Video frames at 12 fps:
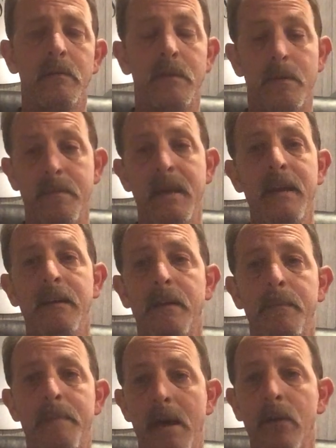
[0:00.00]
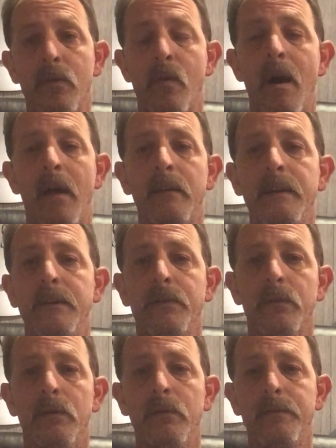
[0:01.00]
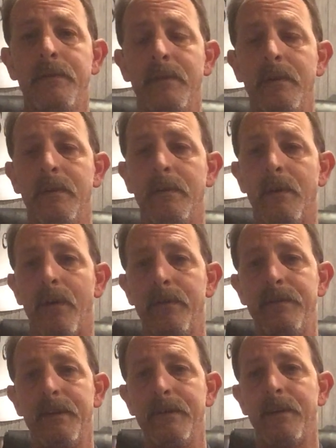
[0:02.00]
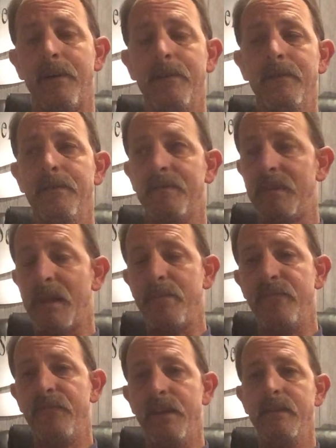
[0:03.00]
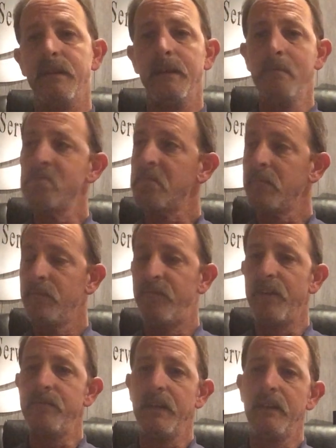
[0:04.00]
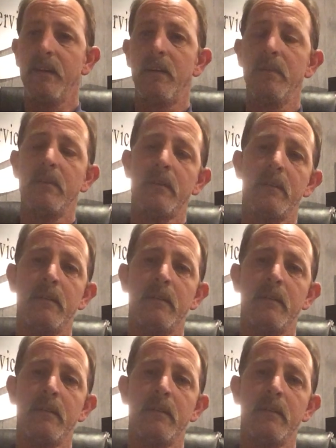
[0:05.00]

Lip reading: to me, the better quality tools are $600, $750, $1,500.